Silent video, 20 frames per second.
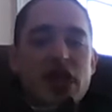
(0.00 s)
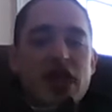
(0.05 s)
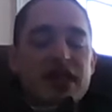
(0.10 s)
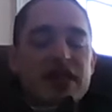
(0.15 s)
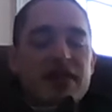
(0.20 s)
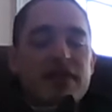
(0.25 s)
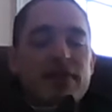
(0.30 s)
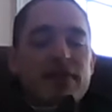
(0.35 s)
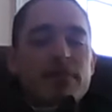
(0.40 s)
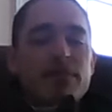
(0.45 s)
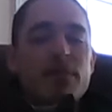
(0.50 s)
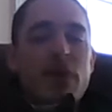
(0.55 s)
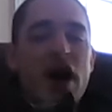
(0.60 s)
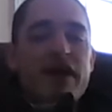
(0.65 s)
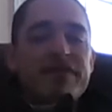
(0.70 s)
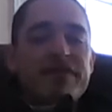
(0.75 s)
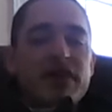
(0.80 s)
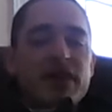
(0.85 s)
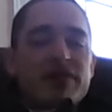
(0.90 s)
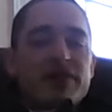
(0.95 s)
Like
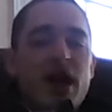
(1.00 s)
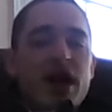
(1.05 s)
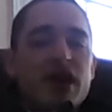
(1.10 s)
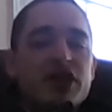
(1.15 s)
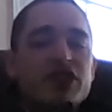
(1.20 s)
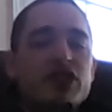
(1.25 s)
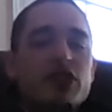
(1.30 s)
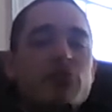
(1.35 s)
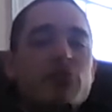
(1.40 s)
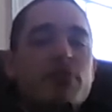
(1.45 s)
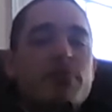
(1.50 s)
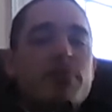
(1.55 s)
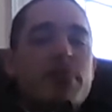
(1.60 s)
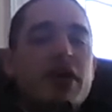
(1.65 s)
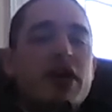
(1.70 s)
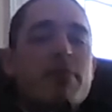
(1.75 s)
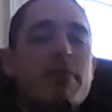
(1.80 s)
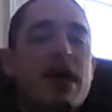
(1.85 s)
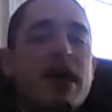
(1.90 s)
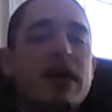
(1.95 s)
mafic rocks are more
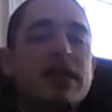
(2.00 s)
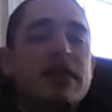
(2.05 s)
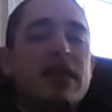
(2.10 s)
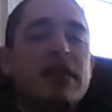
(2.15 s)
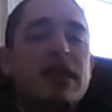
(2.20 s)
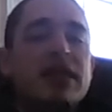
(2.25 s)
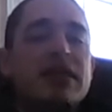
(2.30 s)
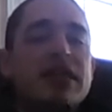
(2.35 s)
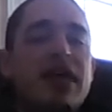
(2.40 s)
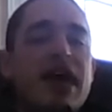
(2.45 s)
paramagnetic.